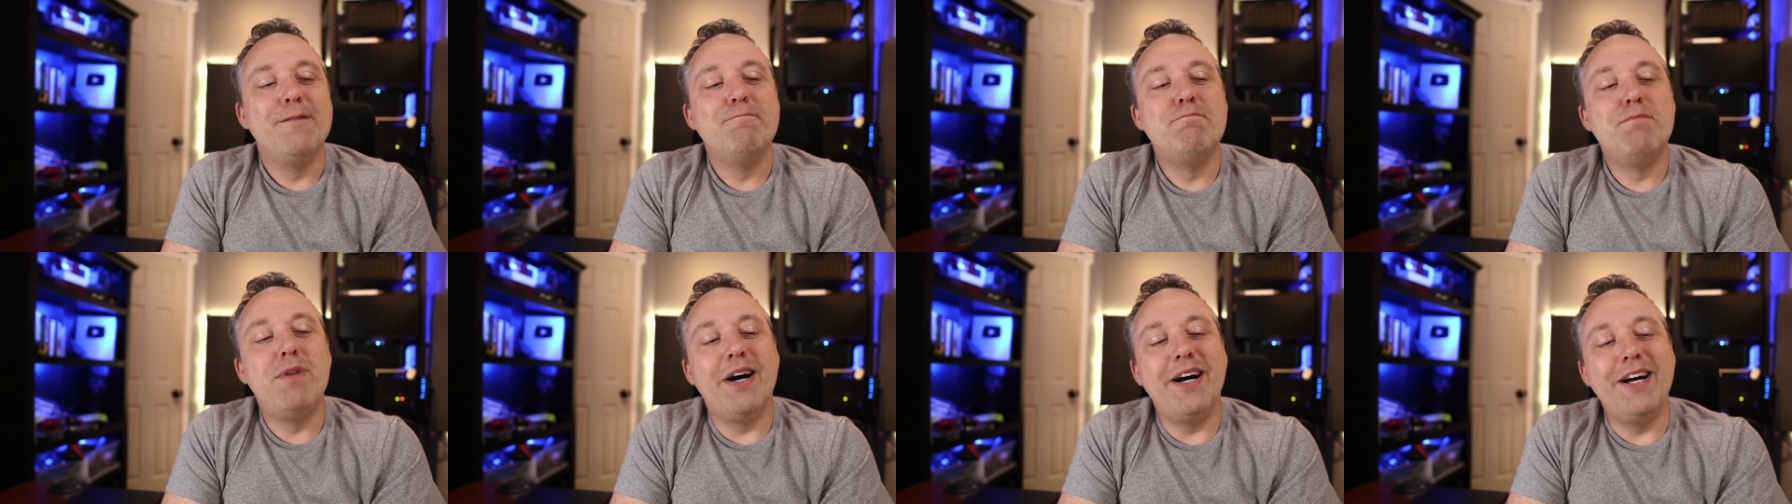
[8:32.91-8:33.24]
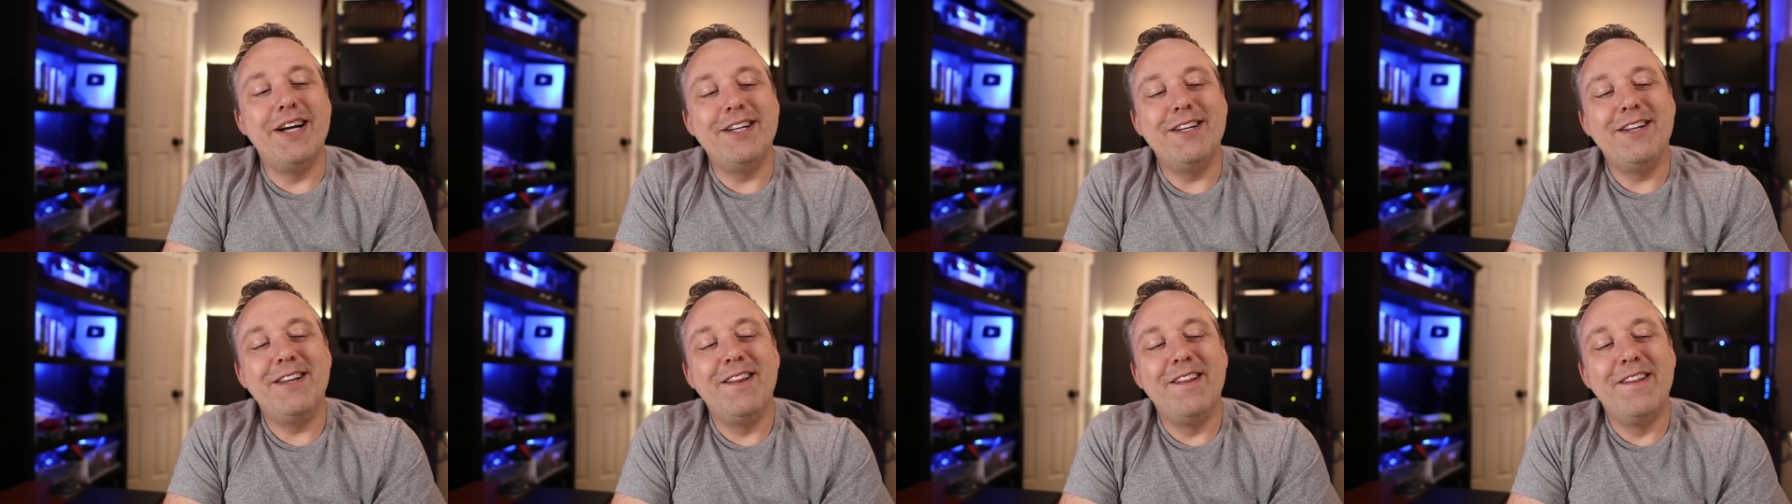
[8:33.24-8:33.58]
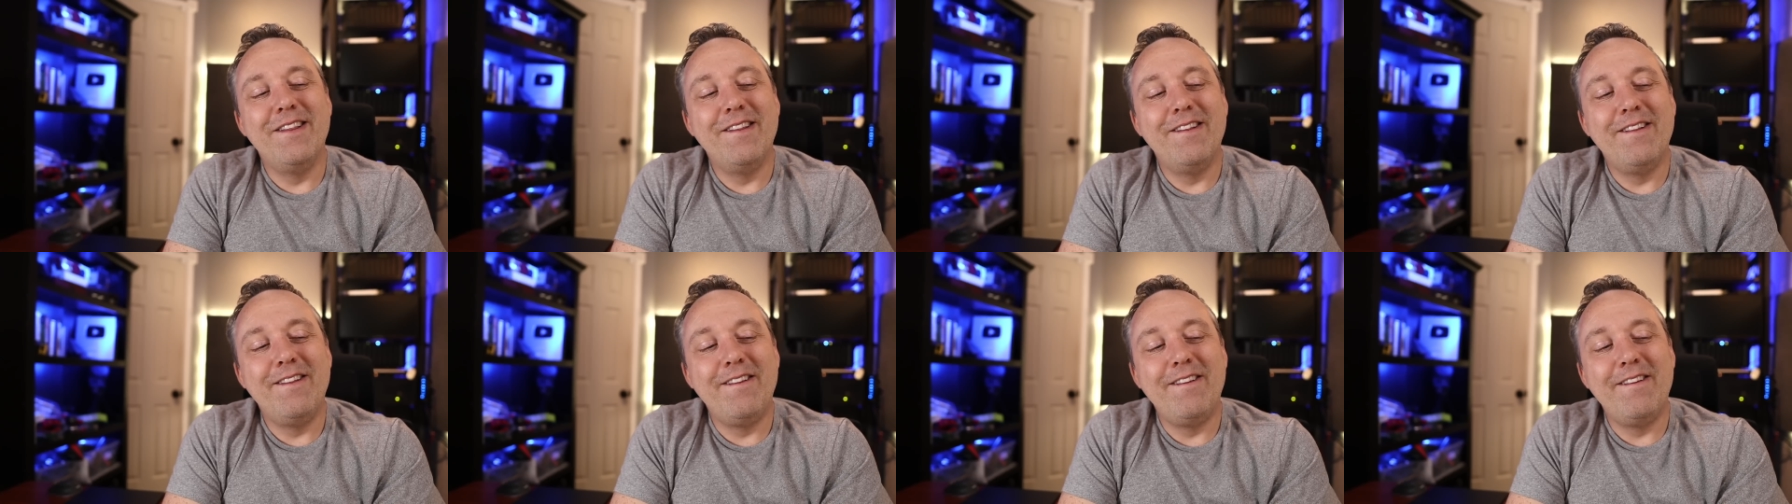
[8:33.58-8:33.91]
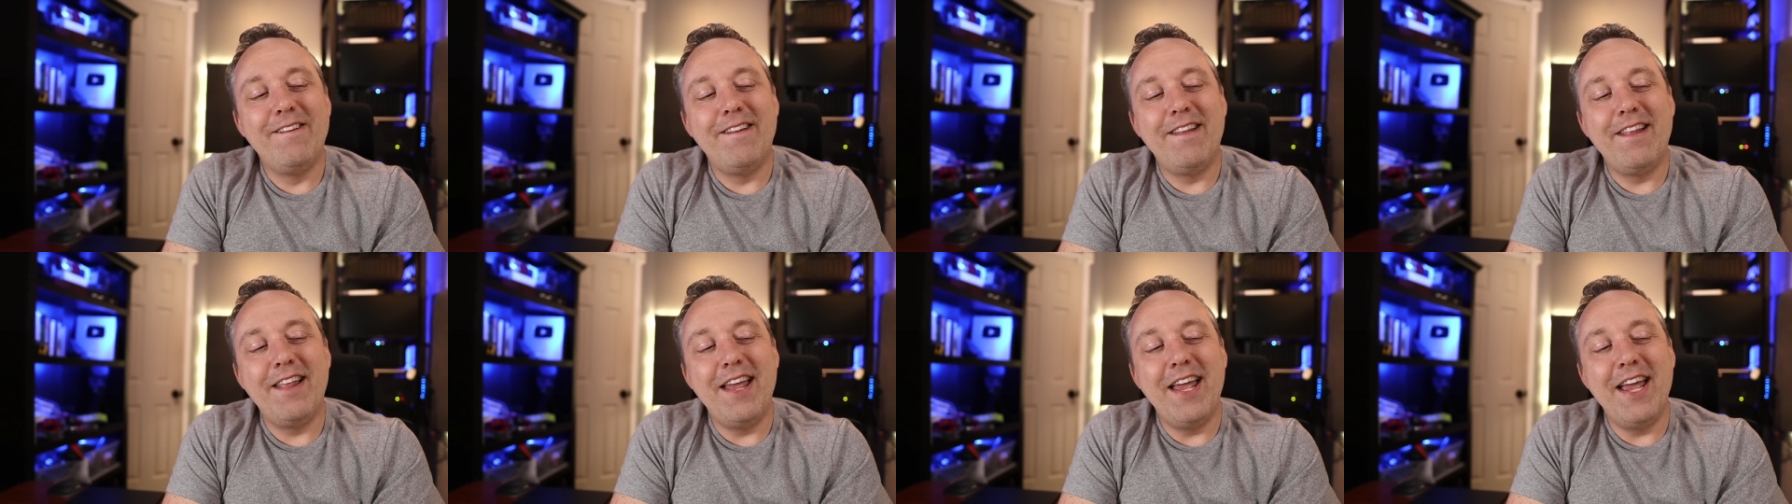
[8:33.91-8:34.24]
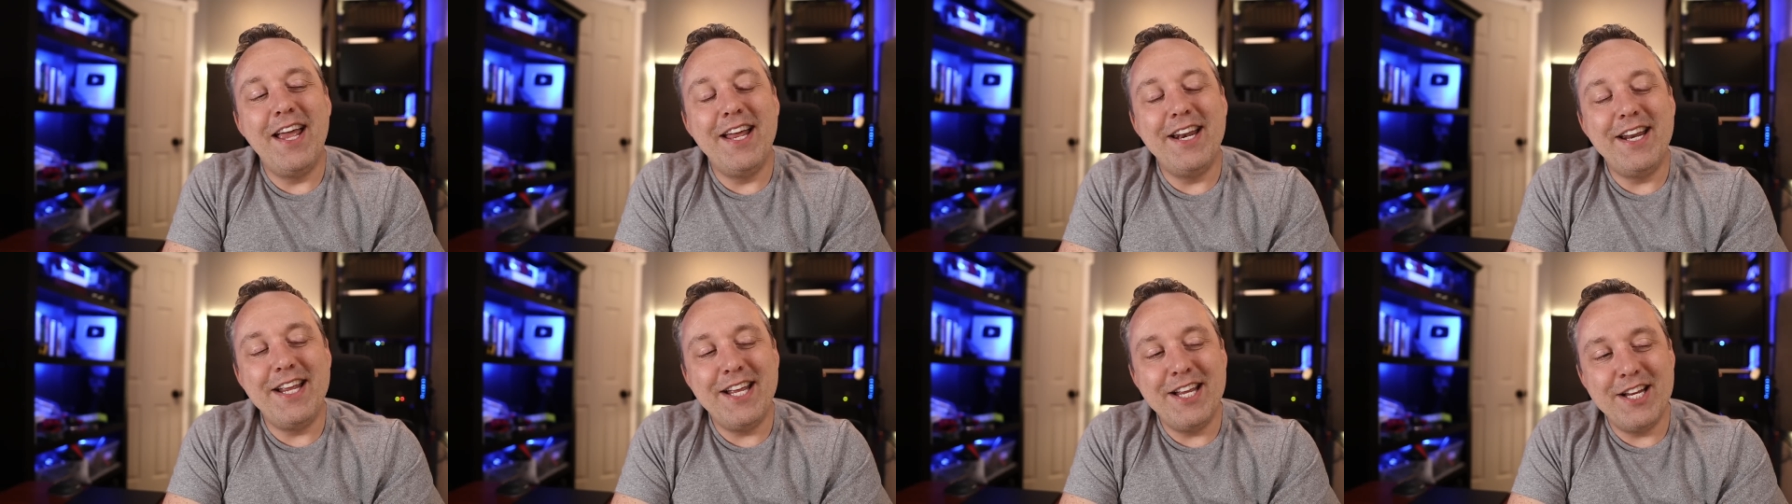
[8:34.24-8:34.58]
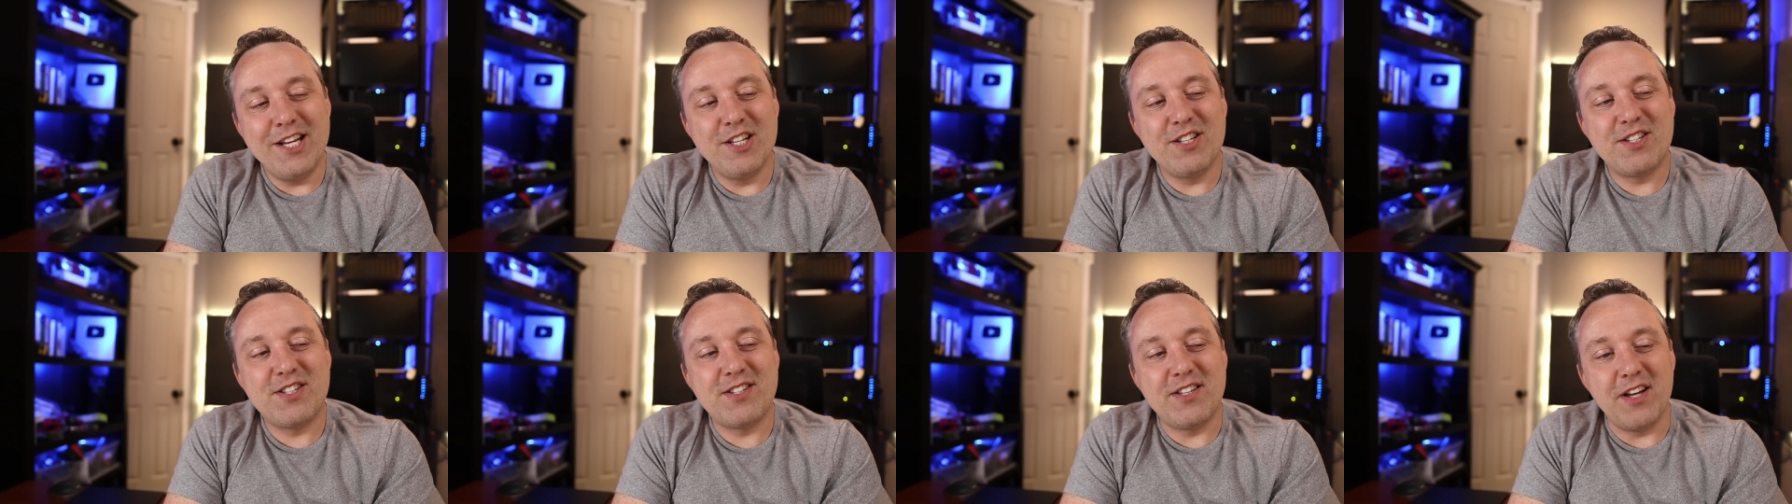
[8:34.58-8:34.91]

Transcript: But it is